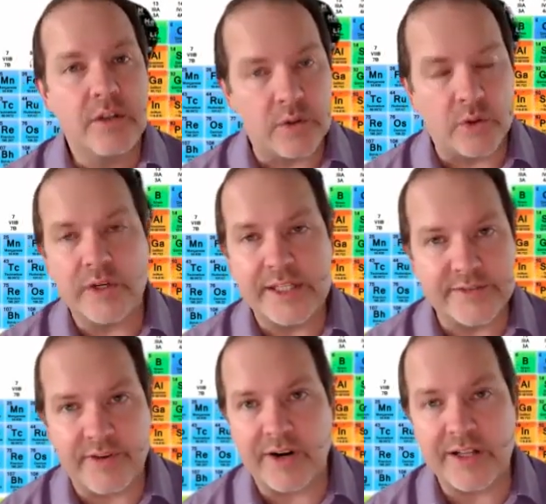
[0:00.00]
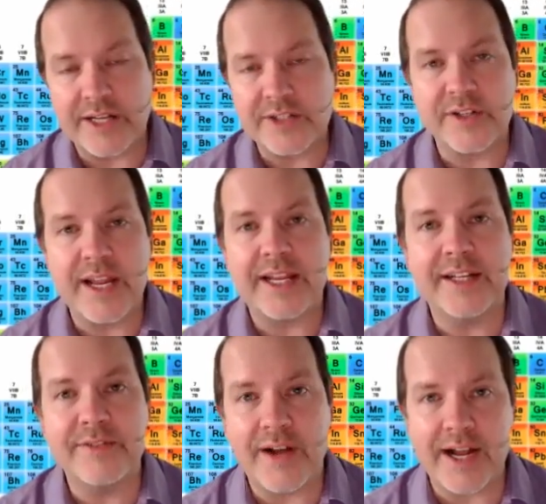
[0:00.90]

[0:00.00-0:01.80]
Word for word: Chlorine's very electronegative,